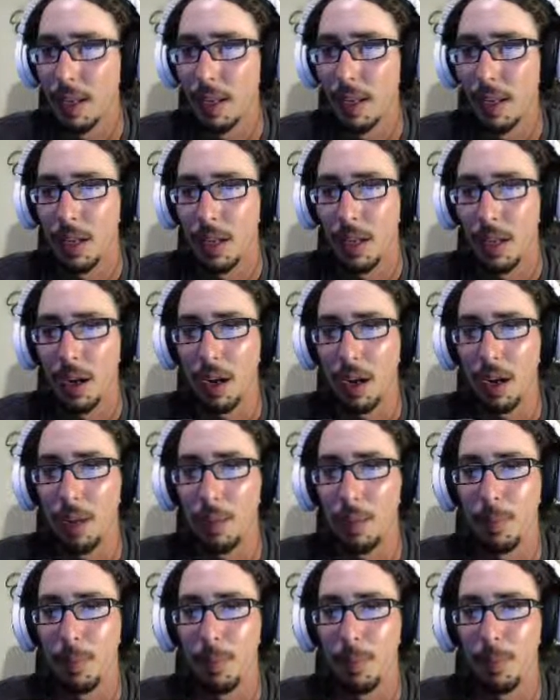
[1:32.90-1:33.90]

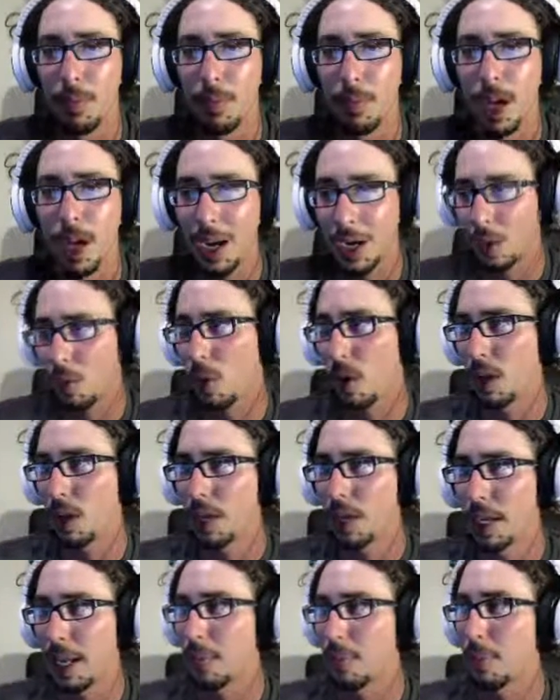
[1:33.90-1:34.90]
high
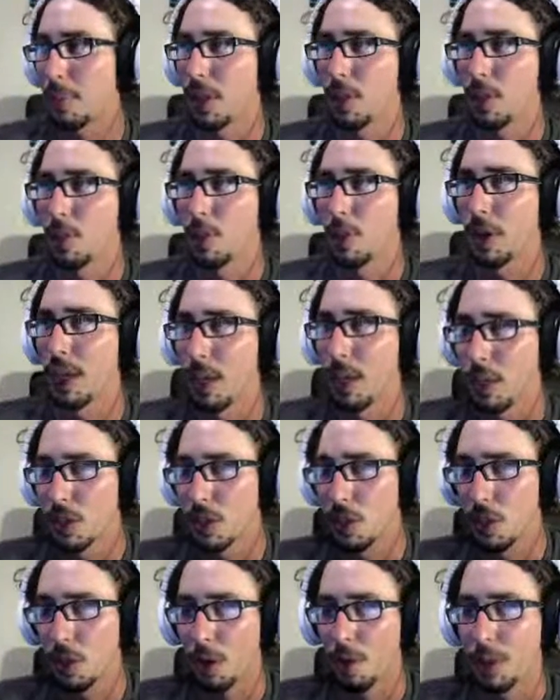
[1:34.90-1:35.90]
quality MP3
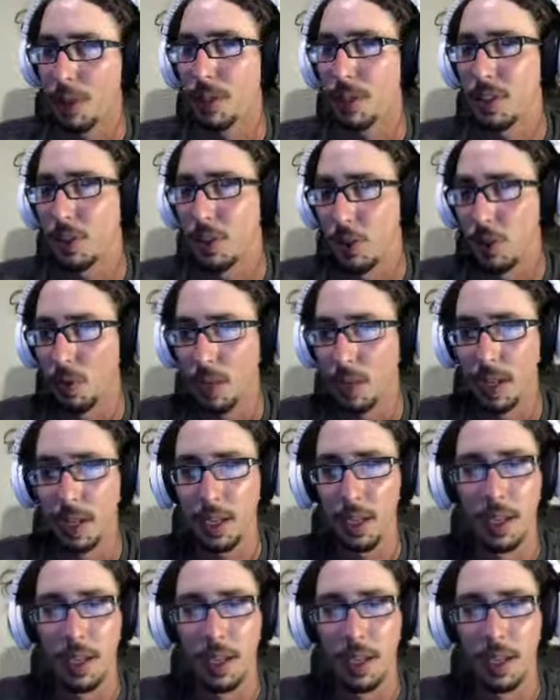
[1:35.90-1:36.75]
talking about something you like.